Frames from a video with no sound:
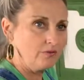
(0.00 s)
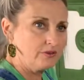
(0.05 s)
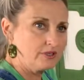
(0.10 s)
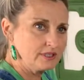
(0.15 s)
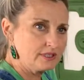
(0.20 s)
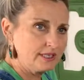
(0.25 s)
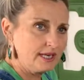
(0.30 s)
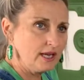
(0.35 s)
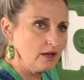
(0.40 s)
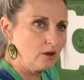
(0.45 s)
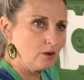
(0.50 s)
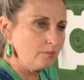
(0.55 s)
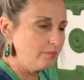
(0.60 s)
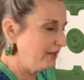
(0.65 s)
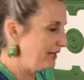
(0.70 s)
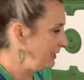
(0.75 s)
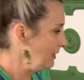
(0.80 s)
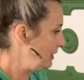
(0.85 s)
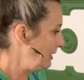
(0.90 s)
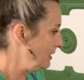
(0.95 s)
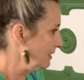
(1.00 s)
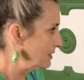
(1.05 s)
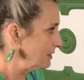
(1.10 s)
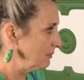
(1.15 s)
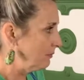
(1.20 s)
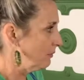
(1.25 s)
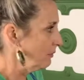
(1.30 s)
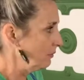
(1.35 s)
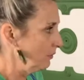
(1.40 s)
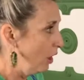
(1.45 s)
this tail, but it's
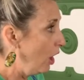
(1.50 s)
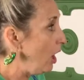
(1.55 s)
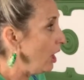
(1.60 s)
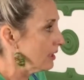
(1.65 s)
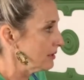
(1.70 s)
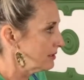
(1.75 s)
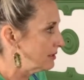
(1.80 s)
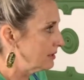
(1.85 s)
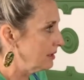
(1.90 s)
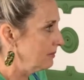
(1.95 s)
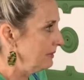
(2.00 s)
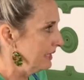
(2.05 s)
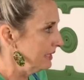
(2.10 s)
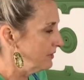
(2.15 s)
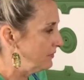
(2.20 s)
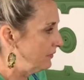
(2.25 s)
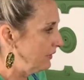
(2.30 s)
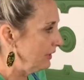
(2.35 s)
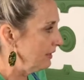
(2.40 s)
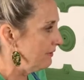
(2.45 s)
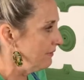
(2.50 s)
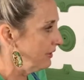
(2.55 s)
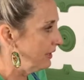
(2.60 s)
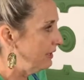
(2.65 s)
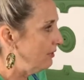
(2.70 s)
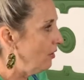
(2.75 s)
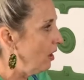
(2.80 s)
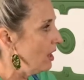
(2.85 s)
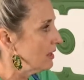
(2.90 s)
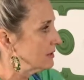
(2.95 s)
lost. I mean, it's very, very
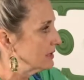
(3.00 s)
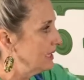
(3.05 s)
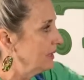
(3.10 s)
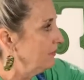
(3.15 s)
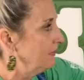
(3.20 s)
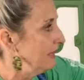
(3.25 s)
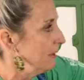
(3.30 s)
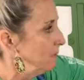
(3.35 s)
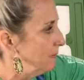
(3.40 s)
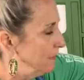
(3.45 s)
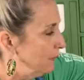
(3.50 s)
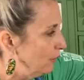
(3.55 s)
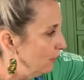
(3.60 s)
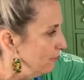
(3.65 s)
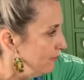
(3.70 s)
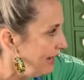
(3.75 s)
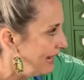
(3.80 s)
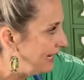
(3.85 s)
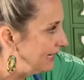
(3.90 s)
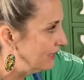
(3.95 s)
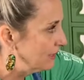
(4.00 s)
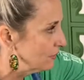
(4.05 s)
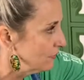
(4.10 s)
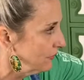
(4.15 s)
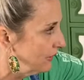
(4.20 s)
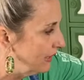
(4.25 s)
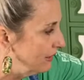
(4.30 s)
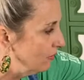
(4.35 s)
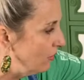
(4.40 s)
lost. Same thing with her mane, it's very